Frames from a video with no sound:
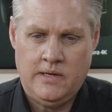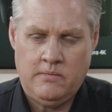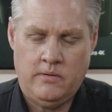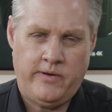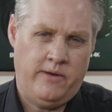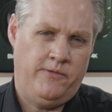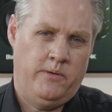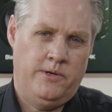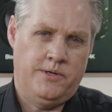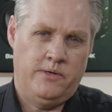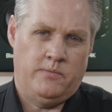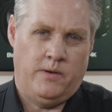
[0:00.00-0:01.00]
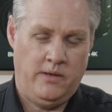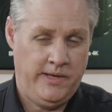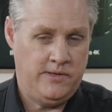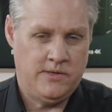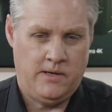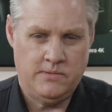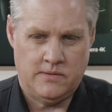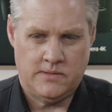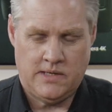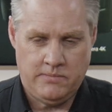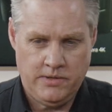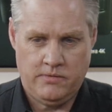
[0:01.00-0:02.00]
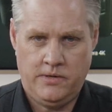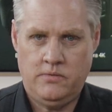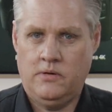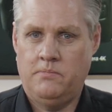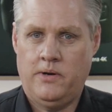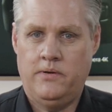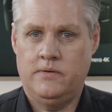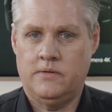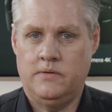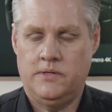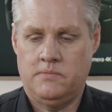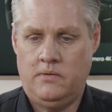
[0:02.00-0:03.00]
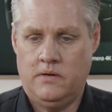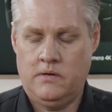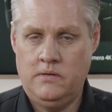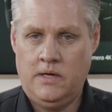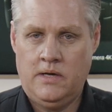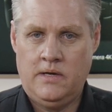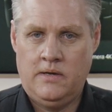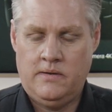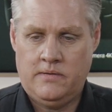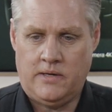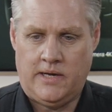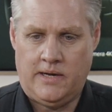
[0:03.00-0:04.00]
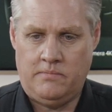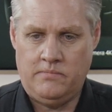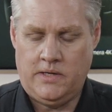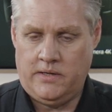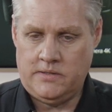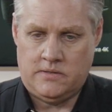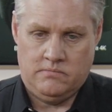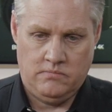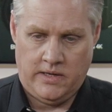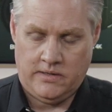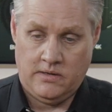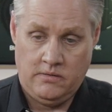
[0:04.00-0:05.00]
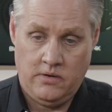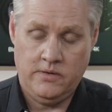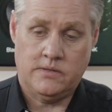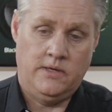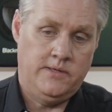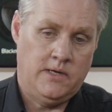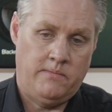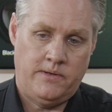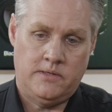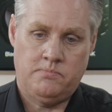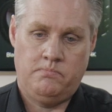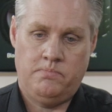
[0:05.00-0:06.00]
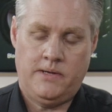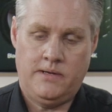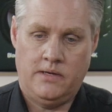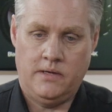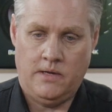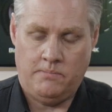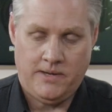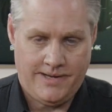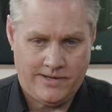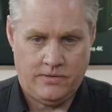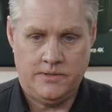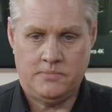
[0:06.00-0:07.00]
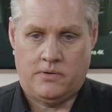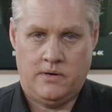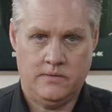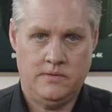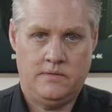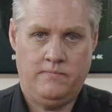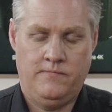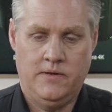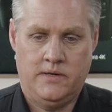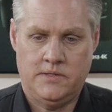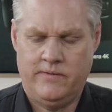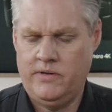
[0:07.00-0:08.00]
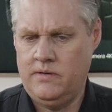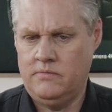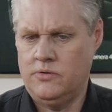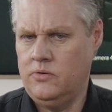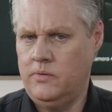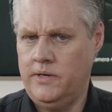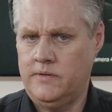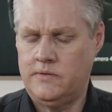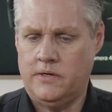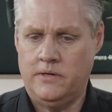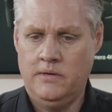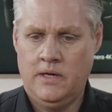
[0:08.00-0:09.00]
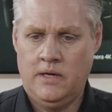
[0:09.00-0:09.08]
we've had a few issues with lead times on some of the critical components on this model. Like the longest lead time on this part on this product is 72 weeks. So